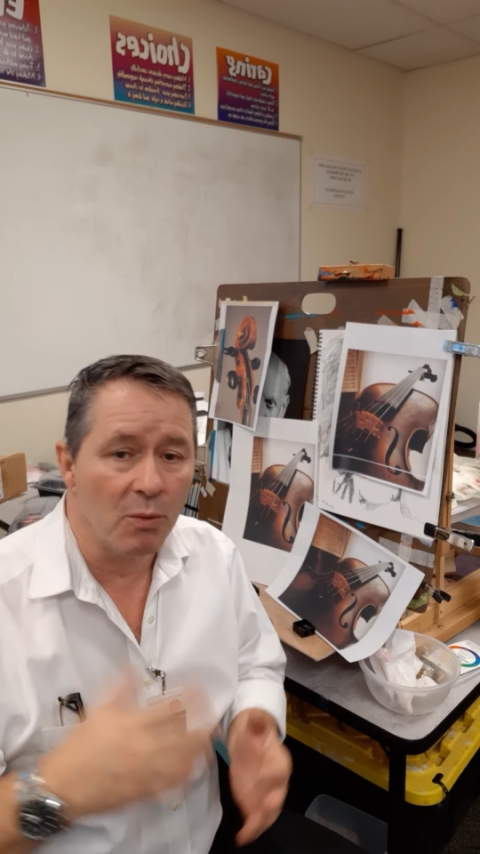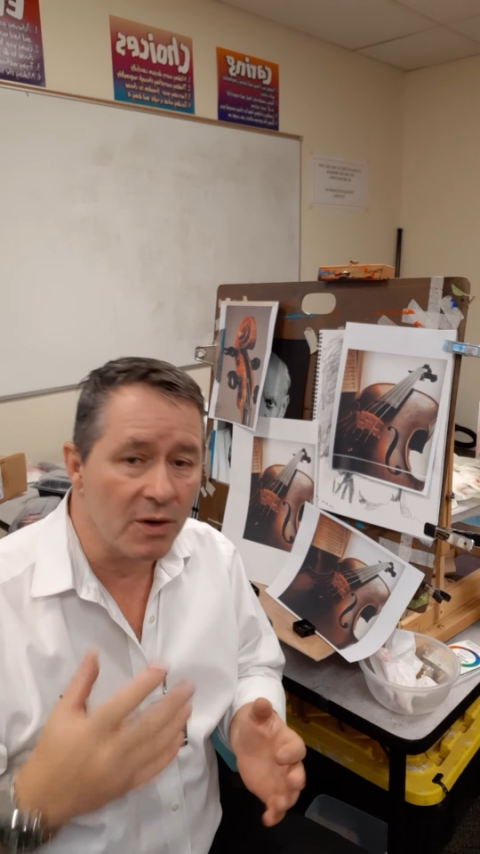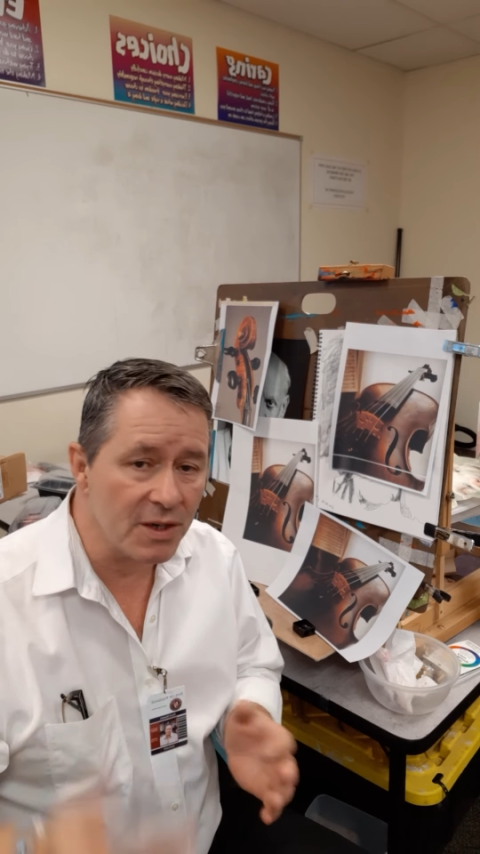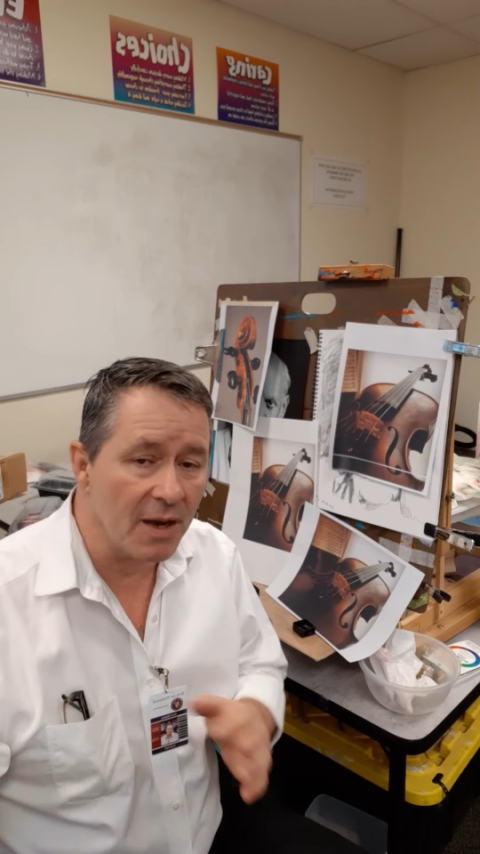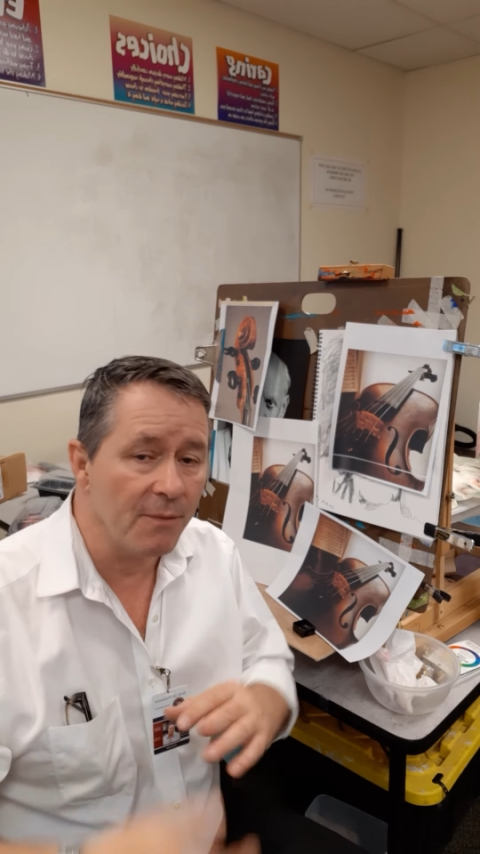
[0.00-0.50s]
Where does
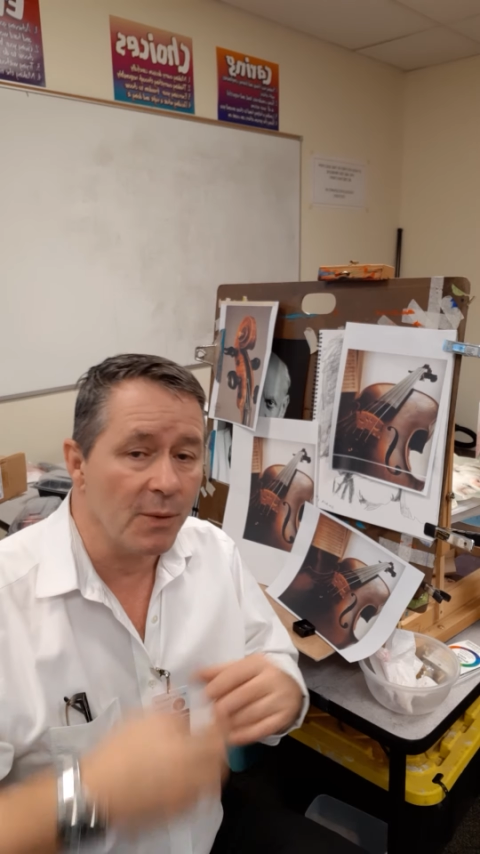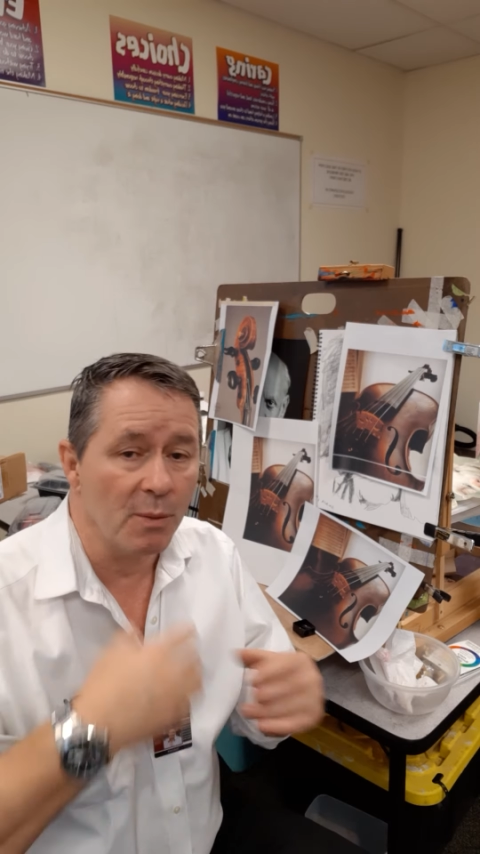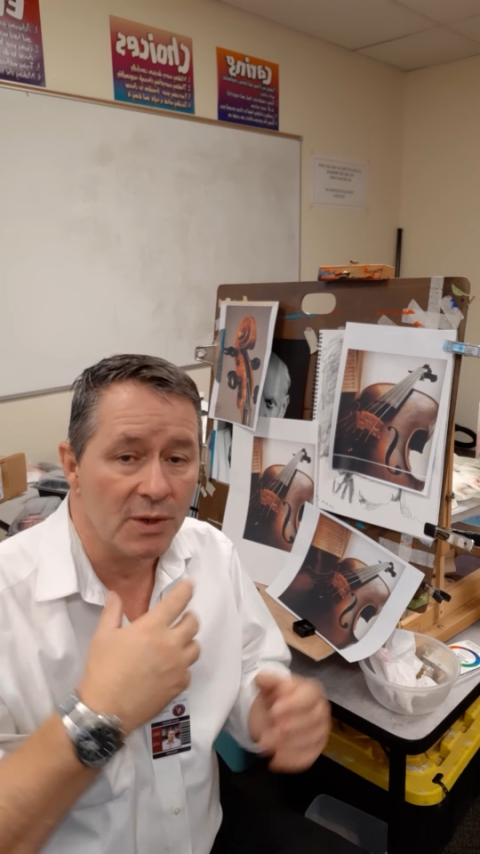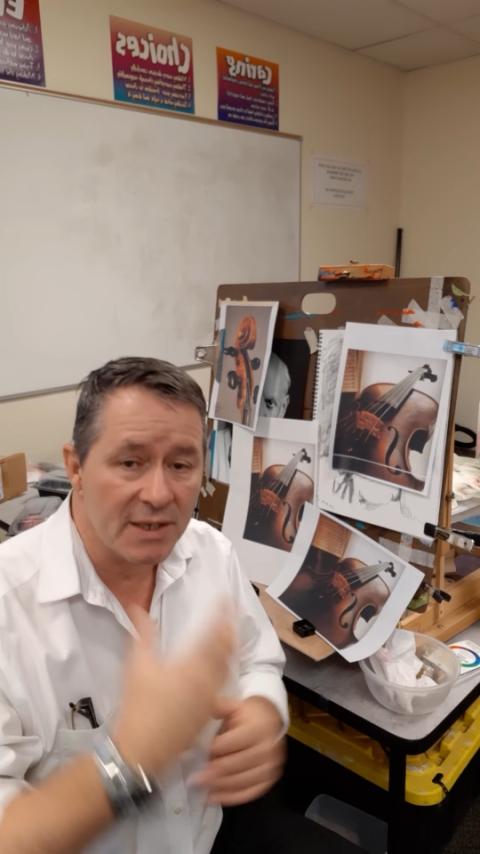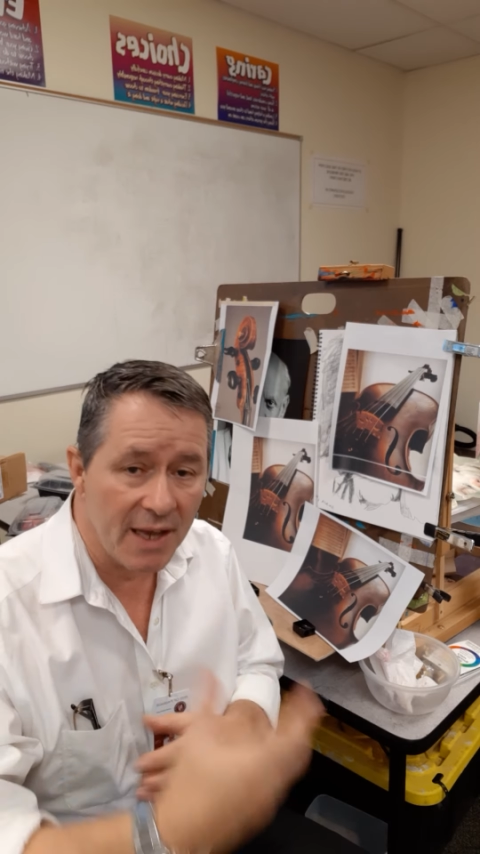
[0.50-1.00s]
it come from?
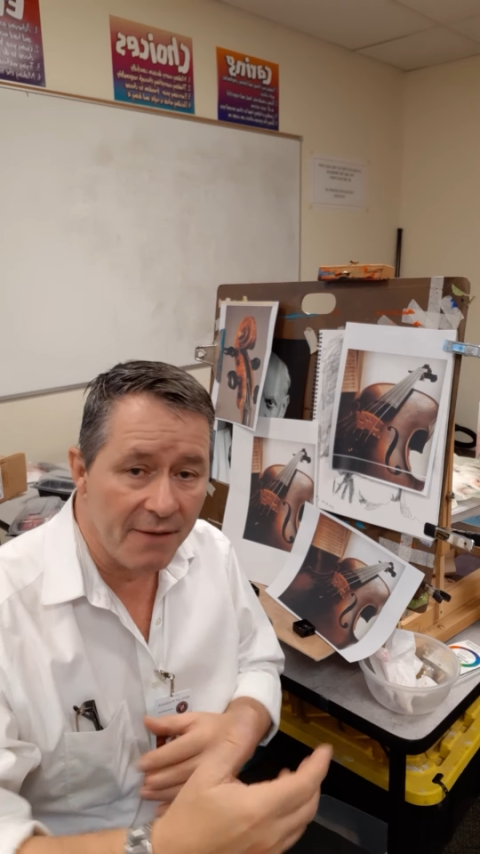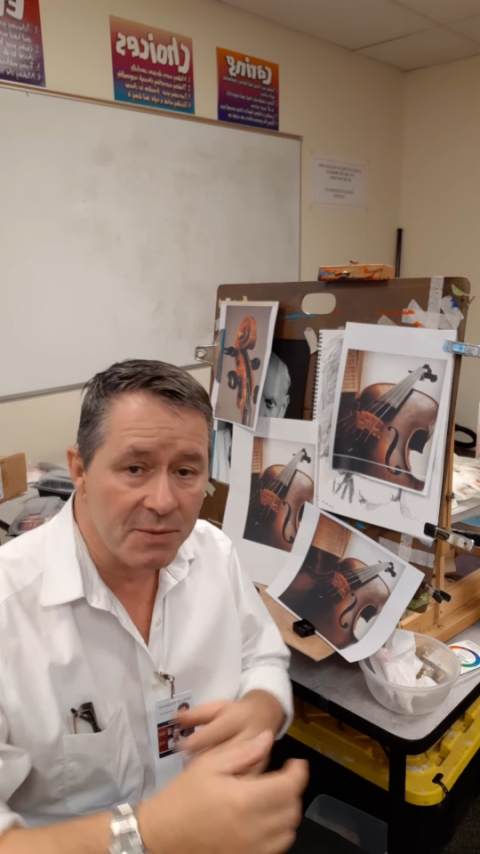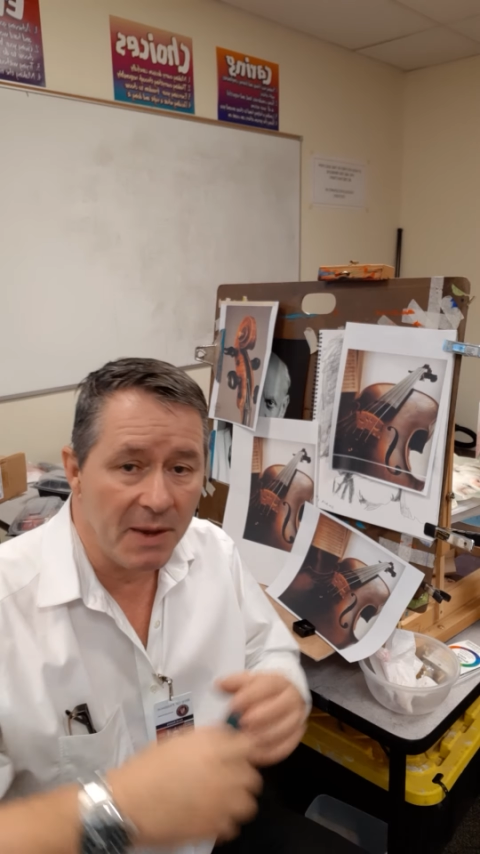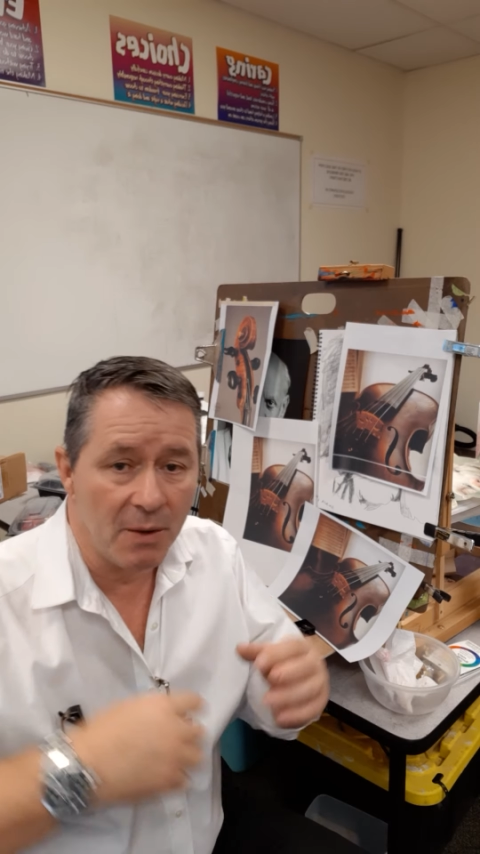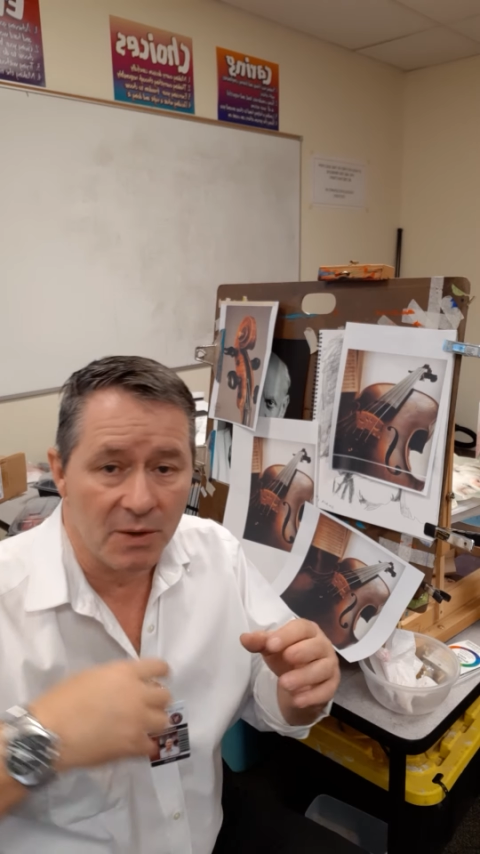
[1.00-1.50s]
What's the
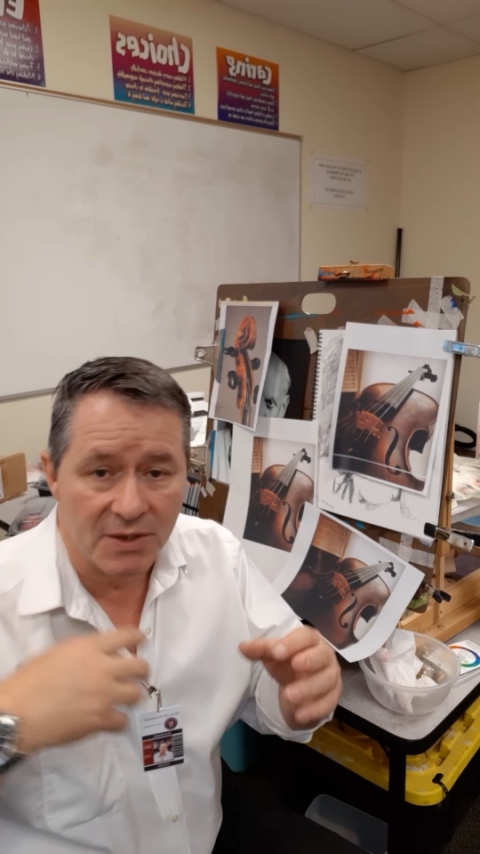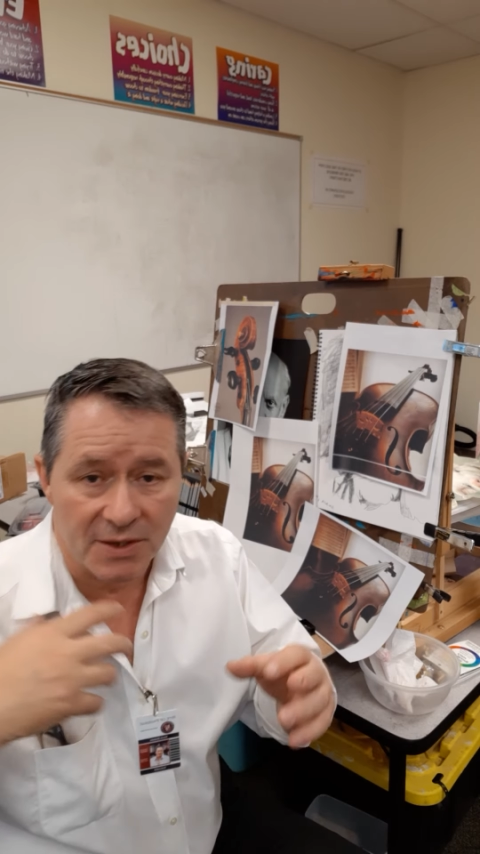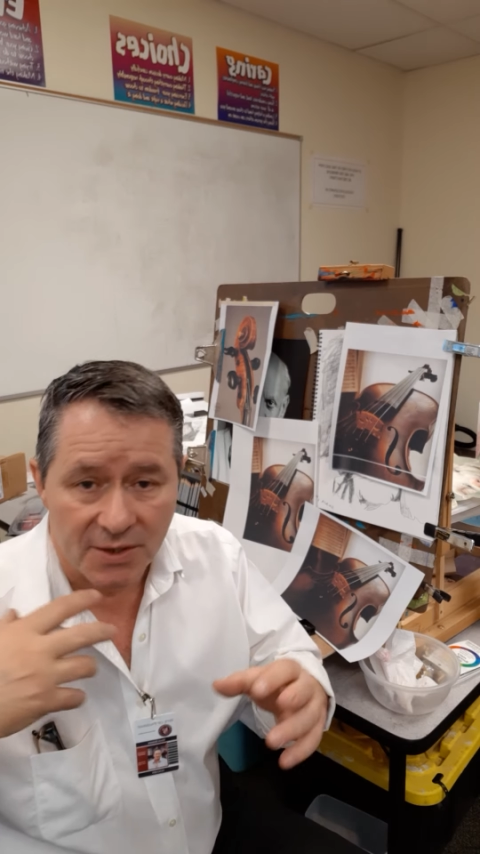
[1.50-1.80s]
lifespan? What's